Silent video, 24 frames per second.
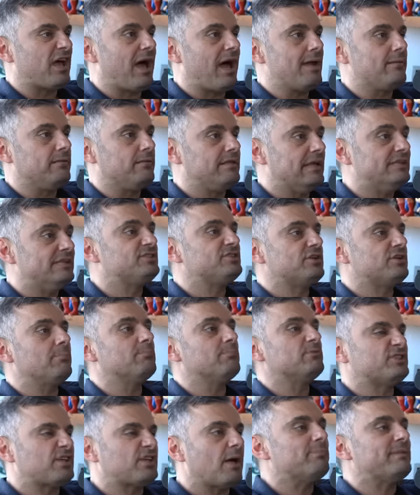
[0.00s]
I did some
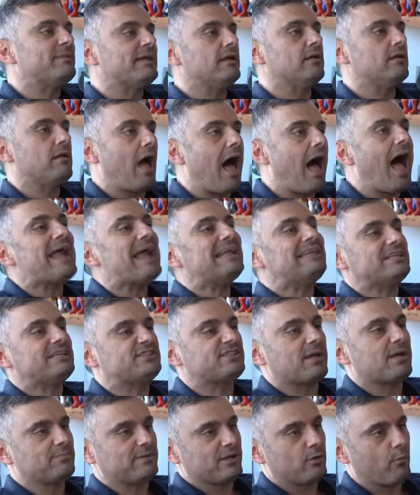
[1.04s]
something I did
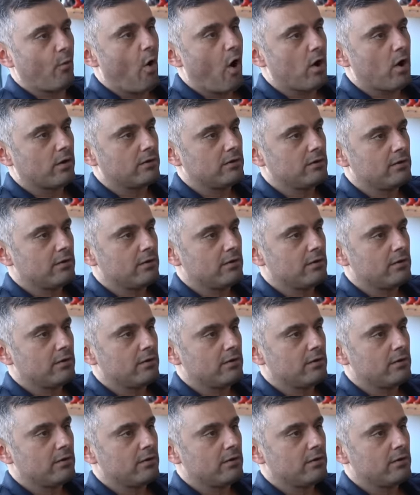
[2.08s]
something wrong.